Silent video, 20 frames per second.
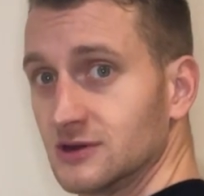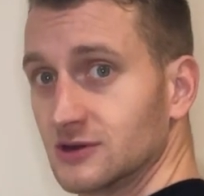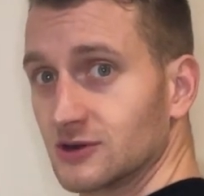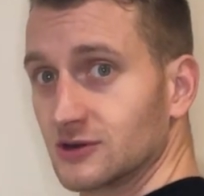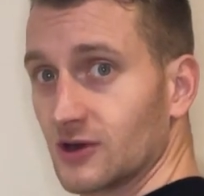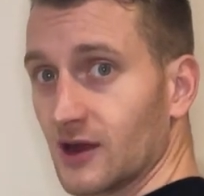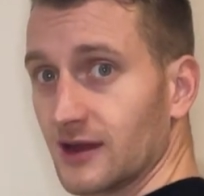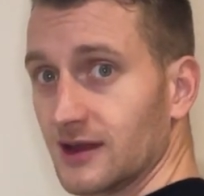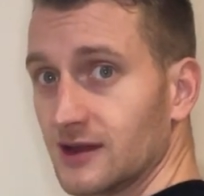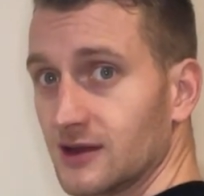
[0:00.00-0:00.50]

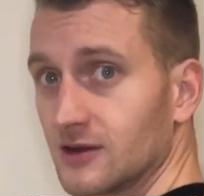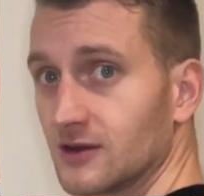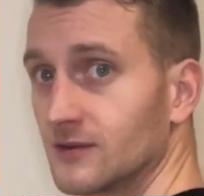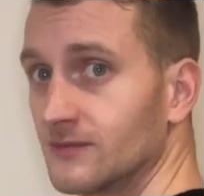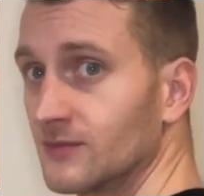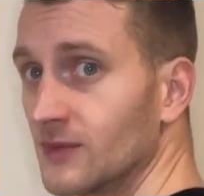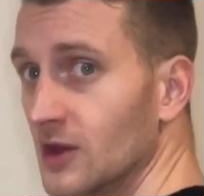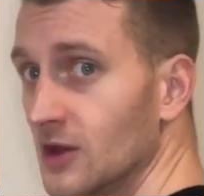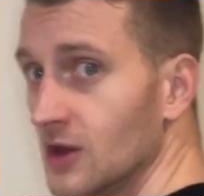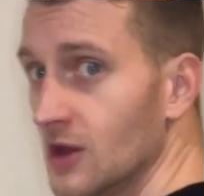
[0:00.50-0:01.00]
right here.
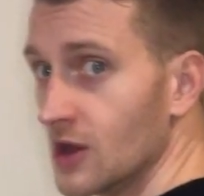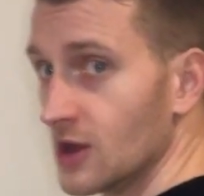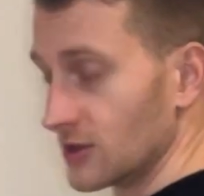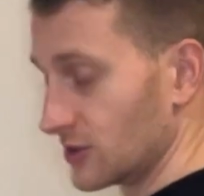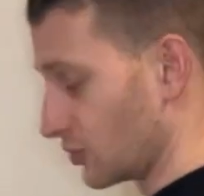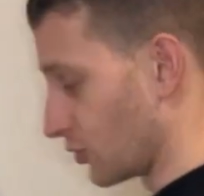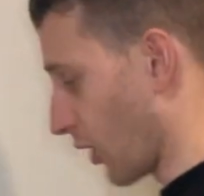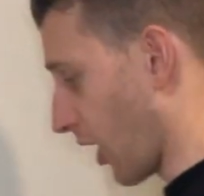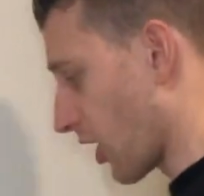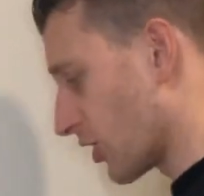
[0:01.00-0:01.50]

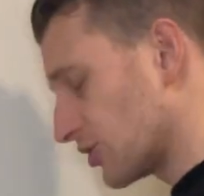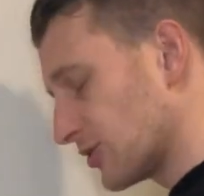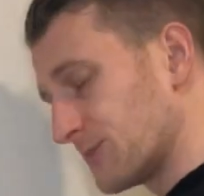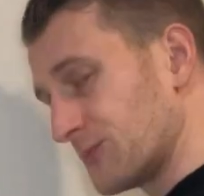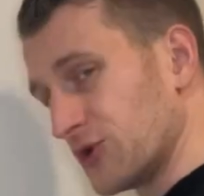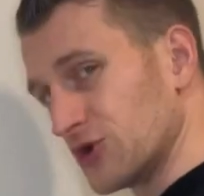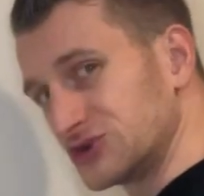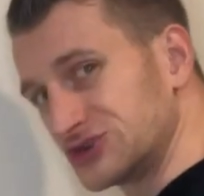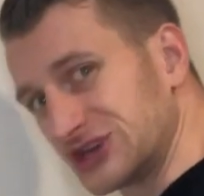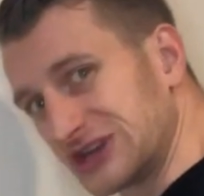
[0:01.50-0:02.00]
You aren't
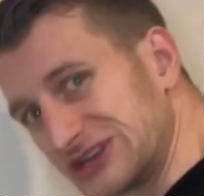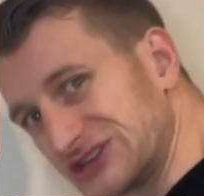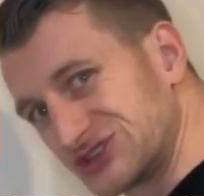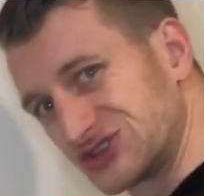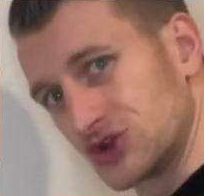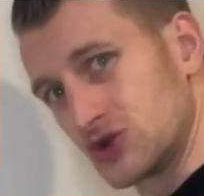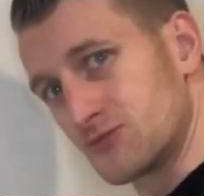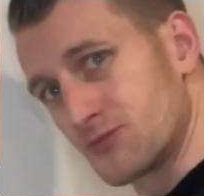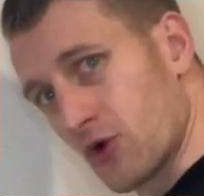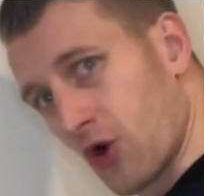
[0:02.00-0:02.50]
pushing
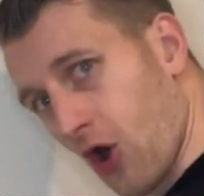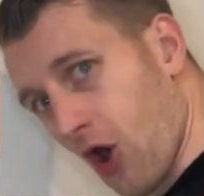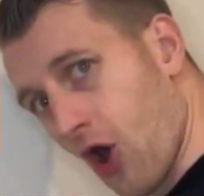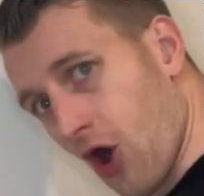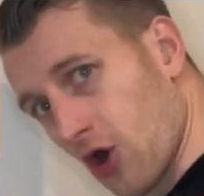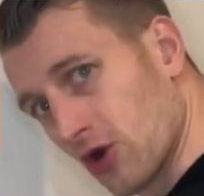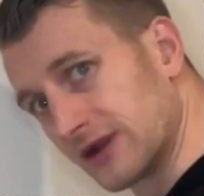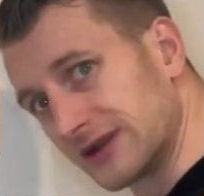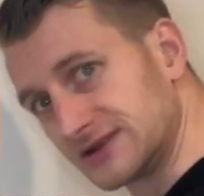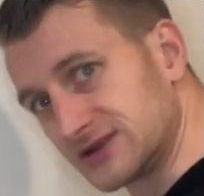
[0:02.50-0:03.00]
super
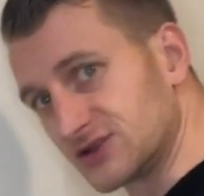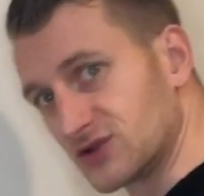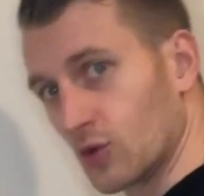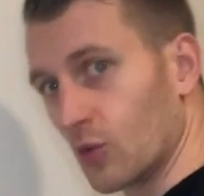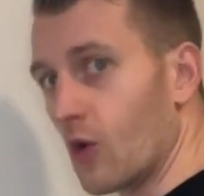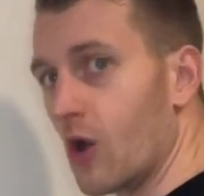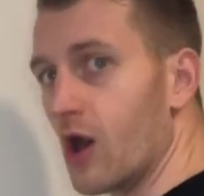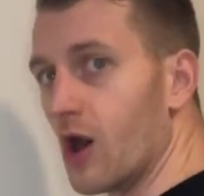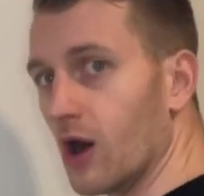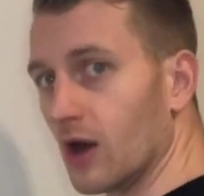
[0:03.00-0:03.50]
hard into the
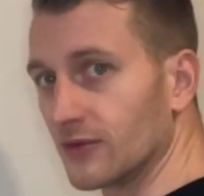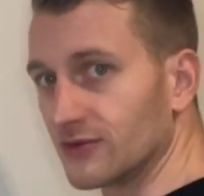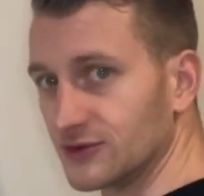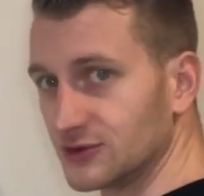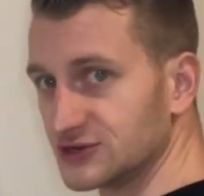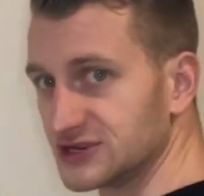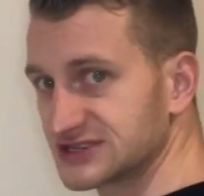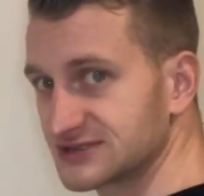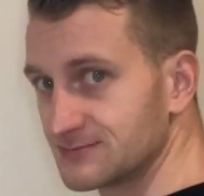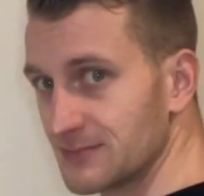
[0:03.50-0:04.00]
wall. You're
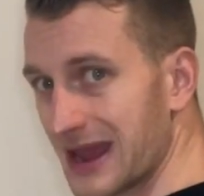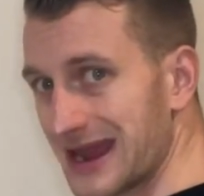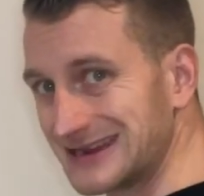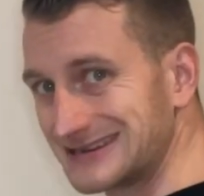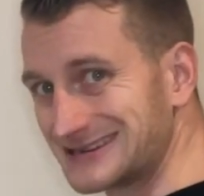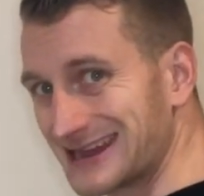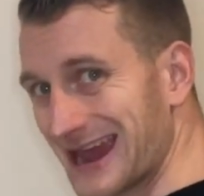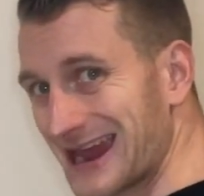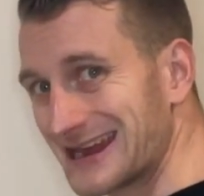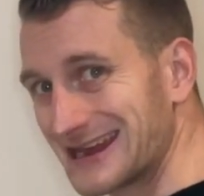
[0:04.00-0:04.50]
just
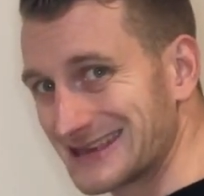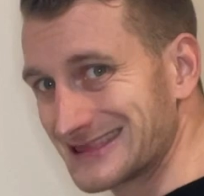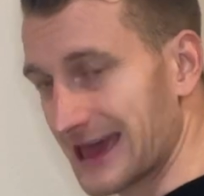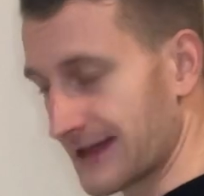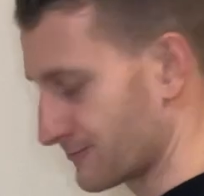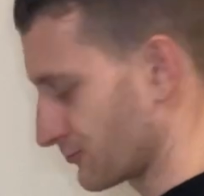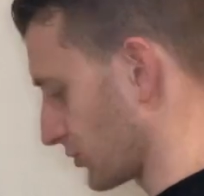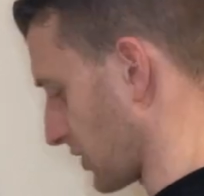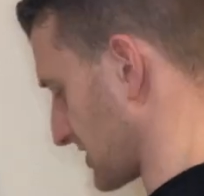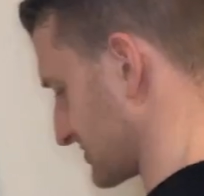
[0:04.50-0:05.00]
maintaining that
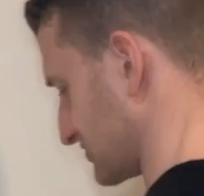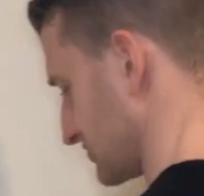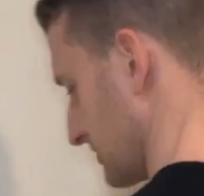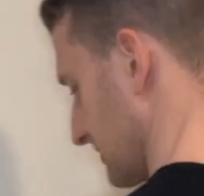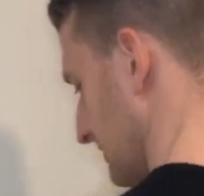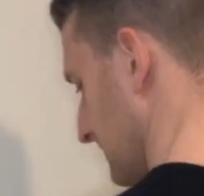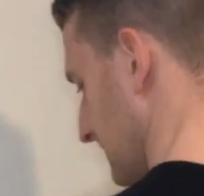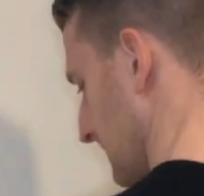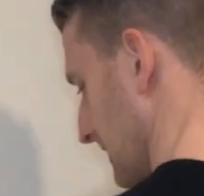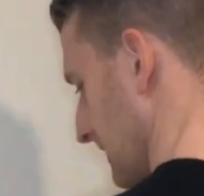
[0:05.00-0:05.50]
pressure,
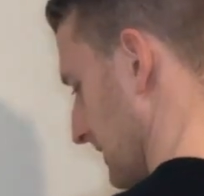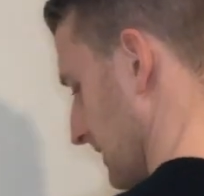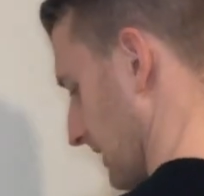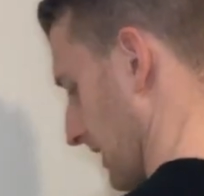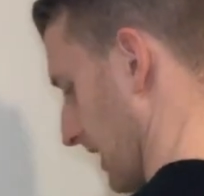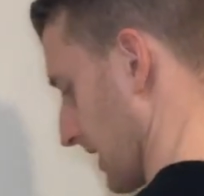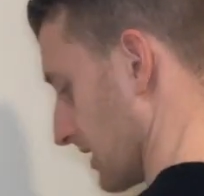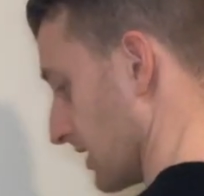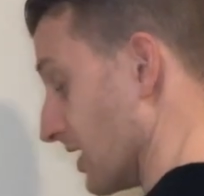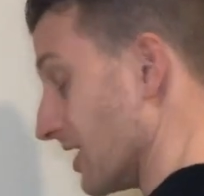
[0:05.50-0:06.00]

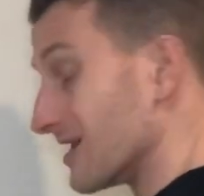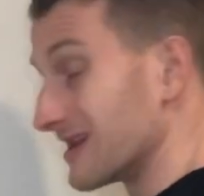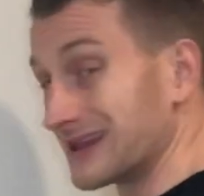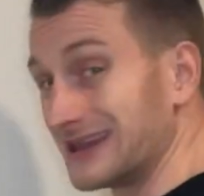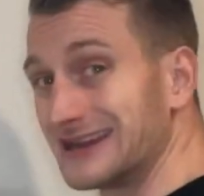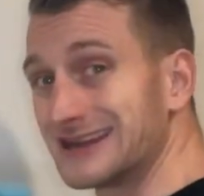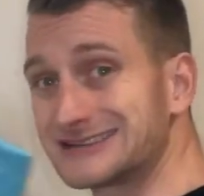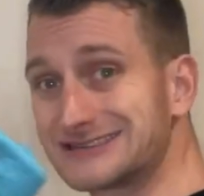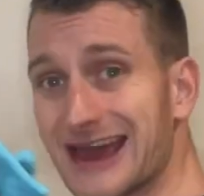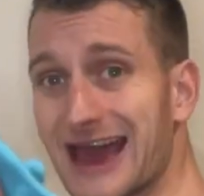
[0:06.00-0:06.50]
Okay, get
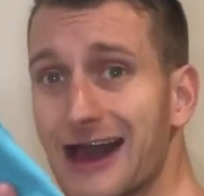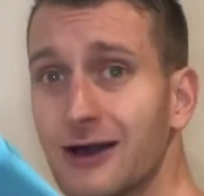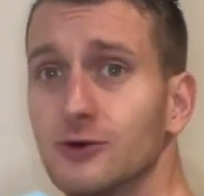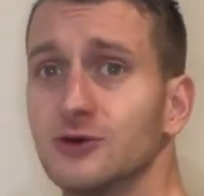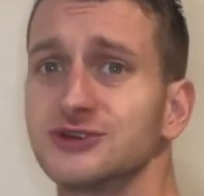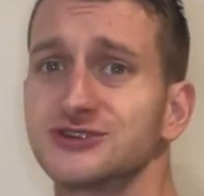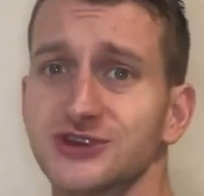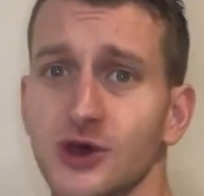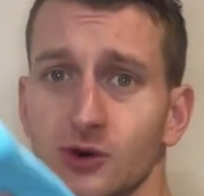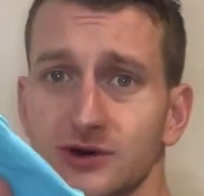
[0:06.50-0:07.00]
a towel
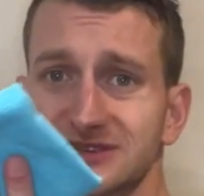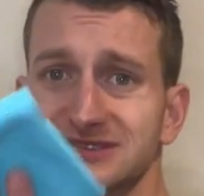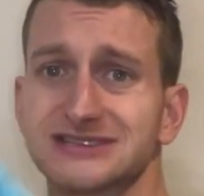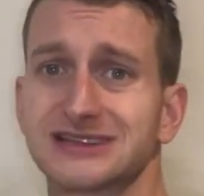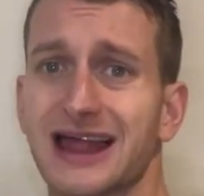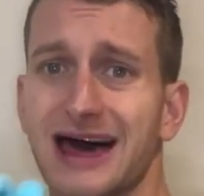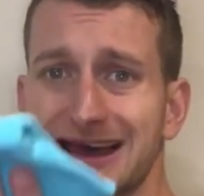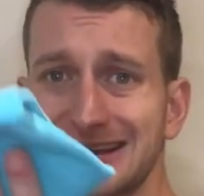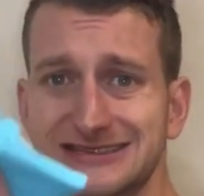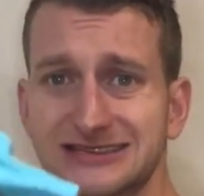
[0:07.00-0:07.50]
so it
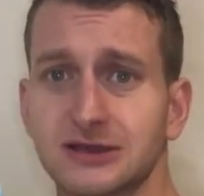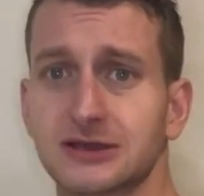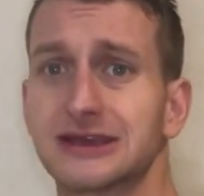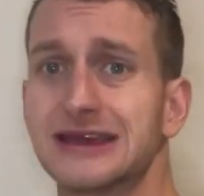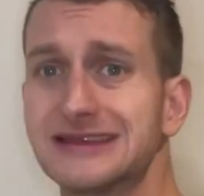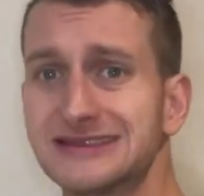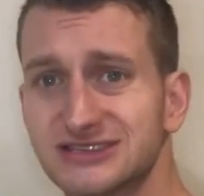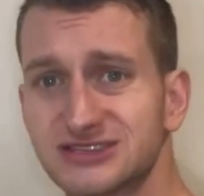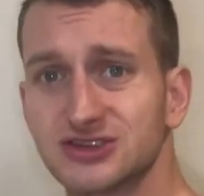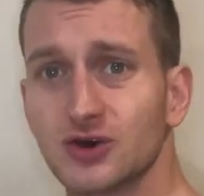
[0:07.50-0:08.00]
slides
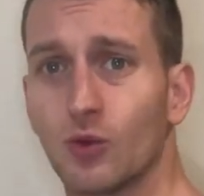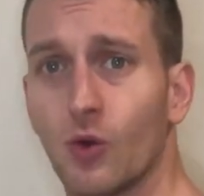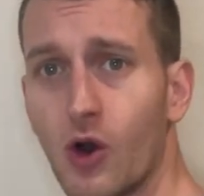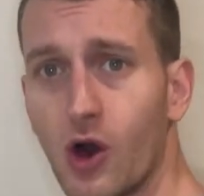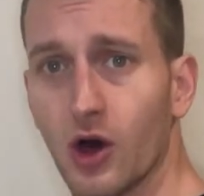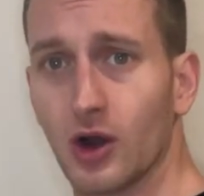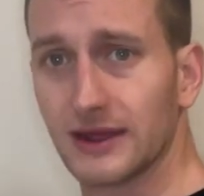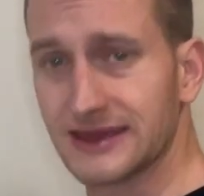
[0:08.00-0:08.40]
against the wall